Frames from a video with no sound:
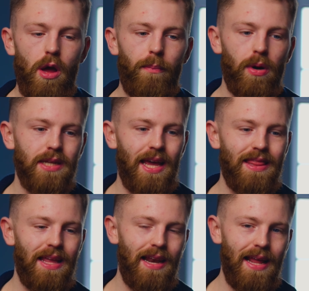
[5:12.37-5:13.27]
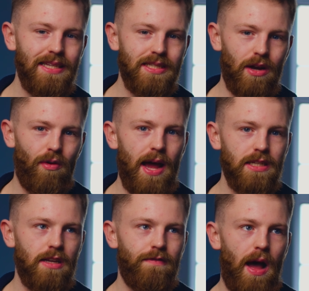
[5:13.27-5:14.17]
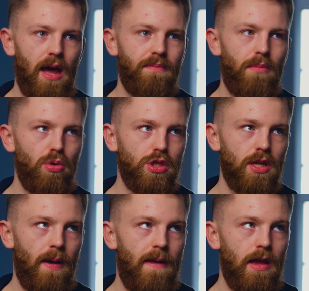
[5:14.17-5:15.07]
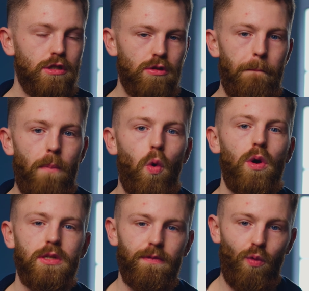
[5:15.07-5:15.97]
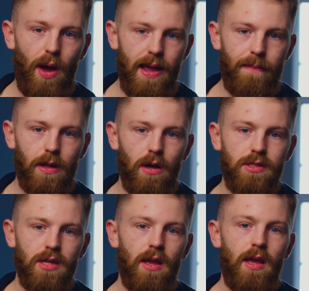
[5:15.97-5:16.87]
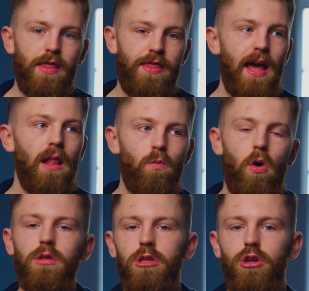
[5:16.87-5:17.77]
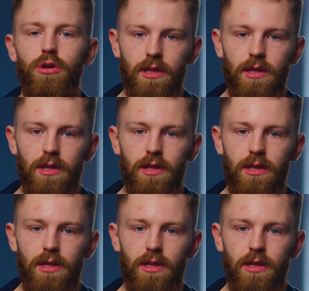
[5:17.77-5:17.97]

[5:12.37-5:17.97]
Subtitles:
but in the least aggressive and most supportive way, because they'll want to do the